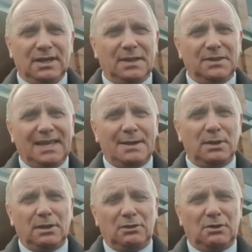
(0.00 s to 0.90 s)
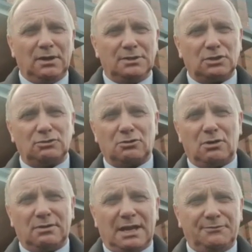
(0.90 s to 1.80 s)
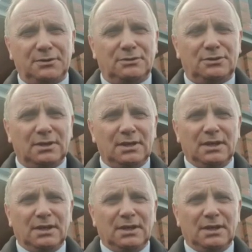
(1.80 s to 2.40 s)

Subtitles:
The name of the Lord is a strong refuge.